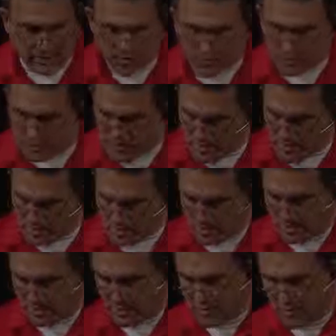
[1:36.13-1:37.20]
Gabriel's Parish
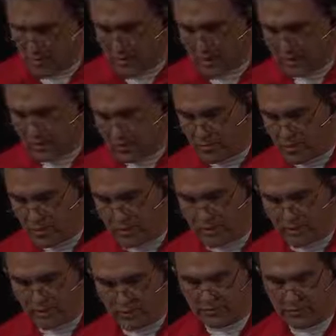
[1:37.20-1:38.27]
called the Mango Men. I
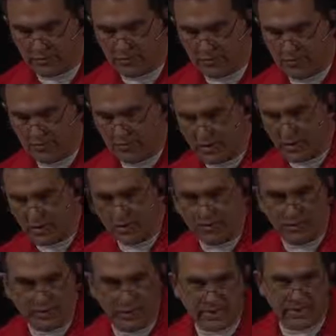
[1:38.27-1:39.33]
know several of them are here.
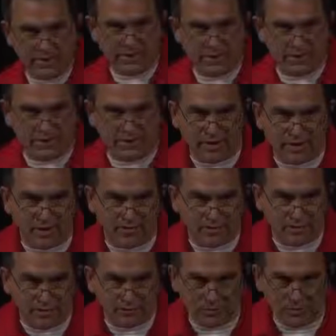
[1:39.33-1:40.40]
If you guys can just stand up
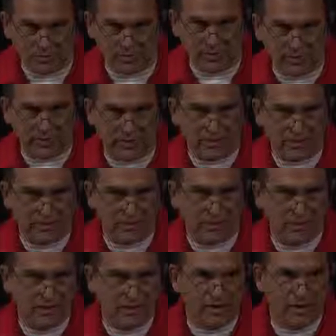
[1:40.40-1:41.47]
for just one second.
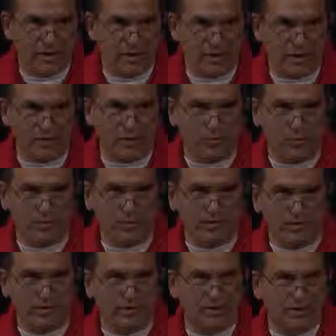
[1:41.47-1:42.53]
Mango Men,
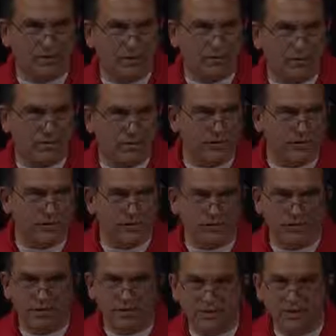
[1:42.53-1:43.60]
wherever you are.
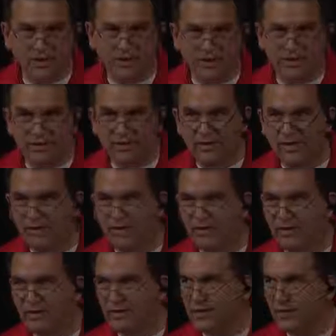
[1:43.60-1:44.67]

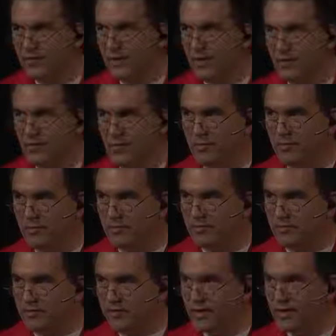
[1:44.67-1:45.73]
A couple of them up here at
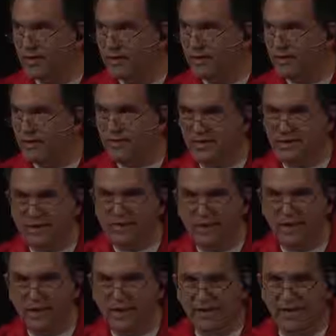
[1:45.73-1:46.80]
front, over here,
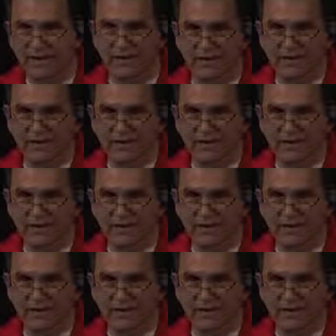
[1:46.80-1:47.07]
Scott.